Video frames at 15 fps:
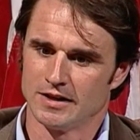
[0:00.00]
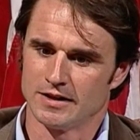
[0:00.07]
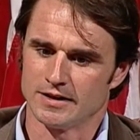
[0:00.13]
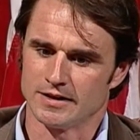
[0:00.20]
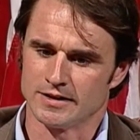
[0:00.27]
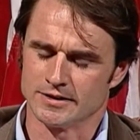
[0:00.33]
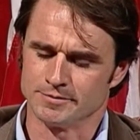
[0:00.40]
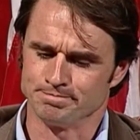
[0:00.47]

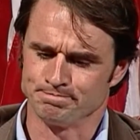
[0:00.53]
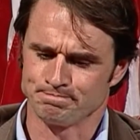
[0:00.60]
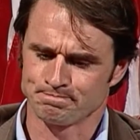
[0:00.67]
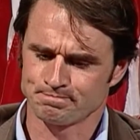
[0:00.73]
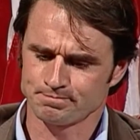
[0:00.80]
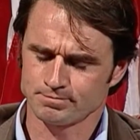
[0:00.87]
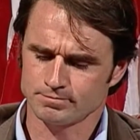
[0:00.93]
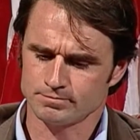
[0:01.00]

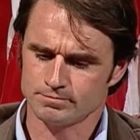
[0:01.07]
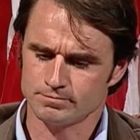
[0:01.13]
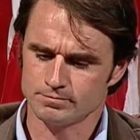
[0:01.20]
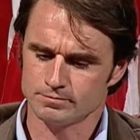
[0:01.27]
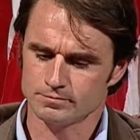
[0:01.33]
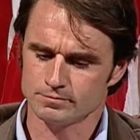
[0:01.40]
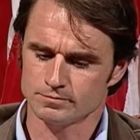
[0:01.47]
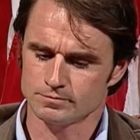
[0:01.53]

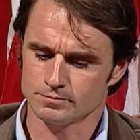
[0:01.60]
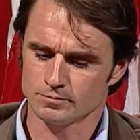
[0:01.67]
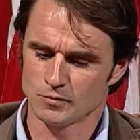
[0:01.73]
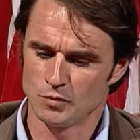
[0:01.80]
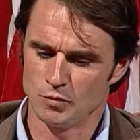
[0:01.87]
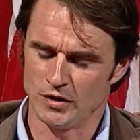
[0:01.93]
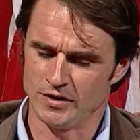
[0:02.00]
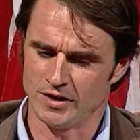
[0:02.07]

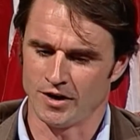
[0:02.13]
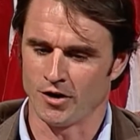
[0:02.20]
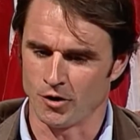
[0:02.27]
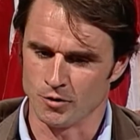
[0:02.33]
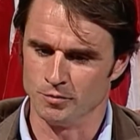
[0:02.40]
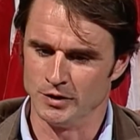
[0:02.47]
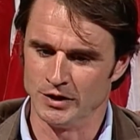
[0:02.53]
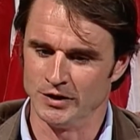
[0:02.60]
But then I
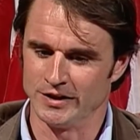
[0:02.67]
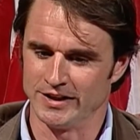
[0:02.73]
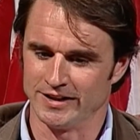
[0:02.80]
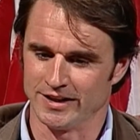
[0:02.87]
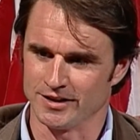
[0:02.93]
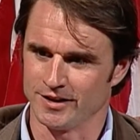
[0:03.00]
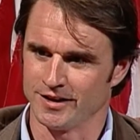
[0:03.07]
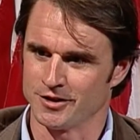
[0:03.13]
heard Billy, and
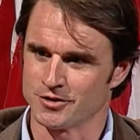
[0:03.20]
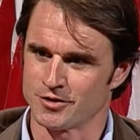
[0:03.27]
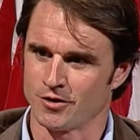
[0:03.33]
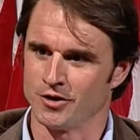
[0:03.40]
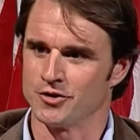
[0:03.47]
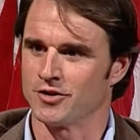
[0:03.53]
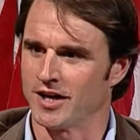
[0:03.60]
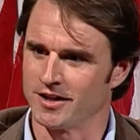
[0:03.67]
I
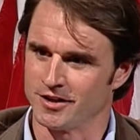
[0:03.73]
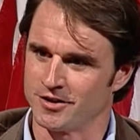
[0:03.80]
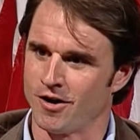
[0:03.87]
started trying to